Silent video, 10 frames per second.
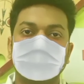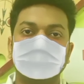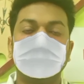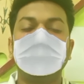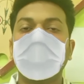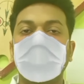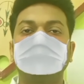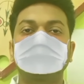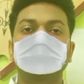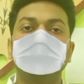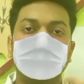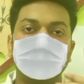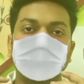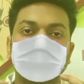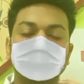They may have slow
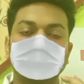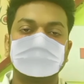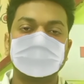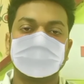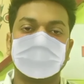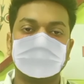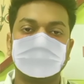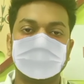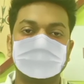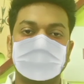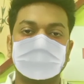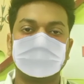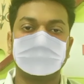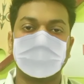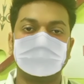production of the saliva inside
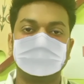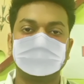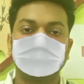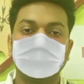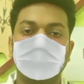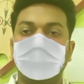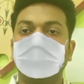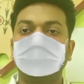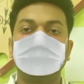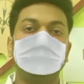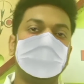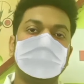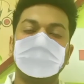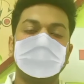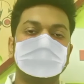their mouth, or they may
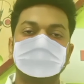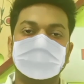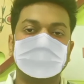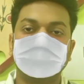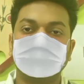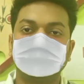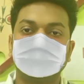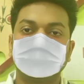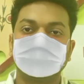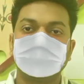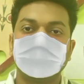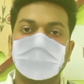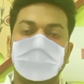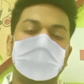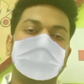be on sedatives,
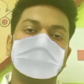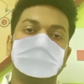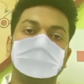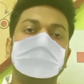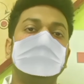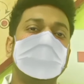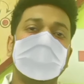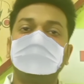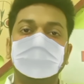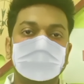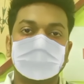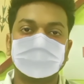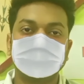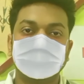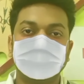or they may have
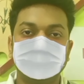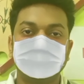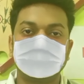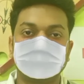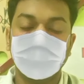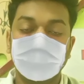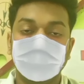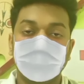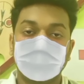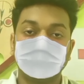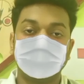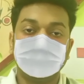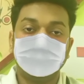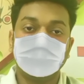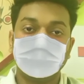neurological diseases. Now,
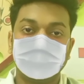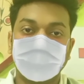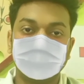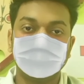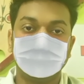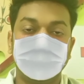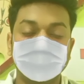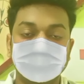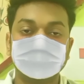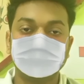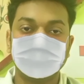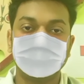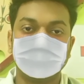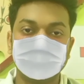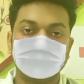keep note that the patients with
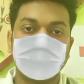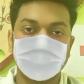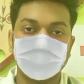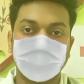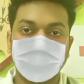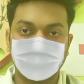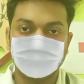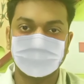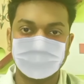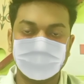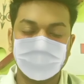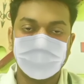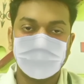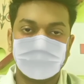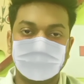dysphagia condition
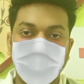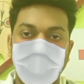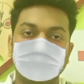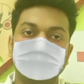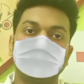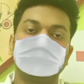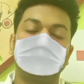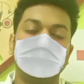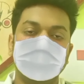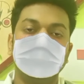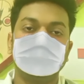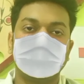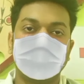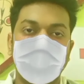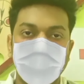will have very a
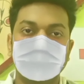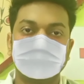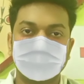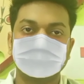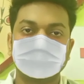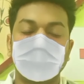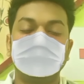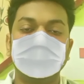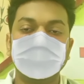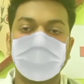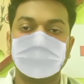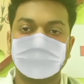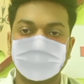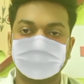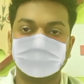high risk of
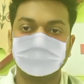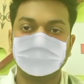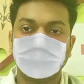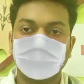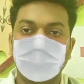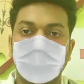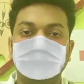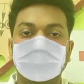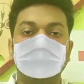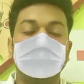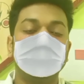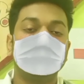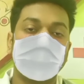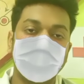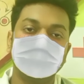dehydration, of developing
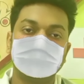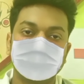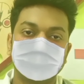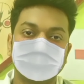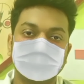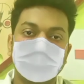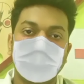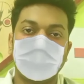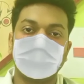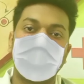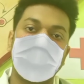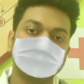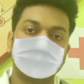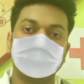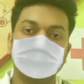malnutrition or
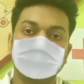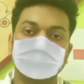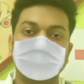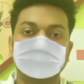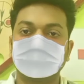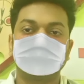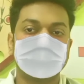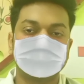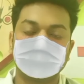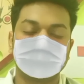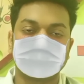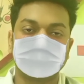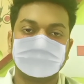aspiration, etc. etc.